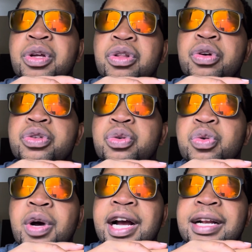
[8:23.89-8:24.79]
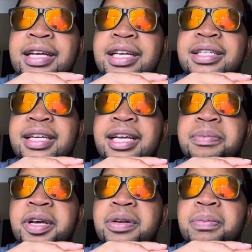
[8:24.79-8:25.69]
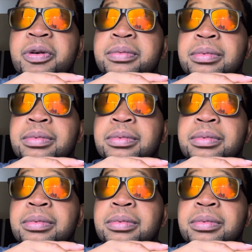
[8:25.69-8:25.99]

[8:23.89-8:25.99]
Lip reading: Those who work less get paid more,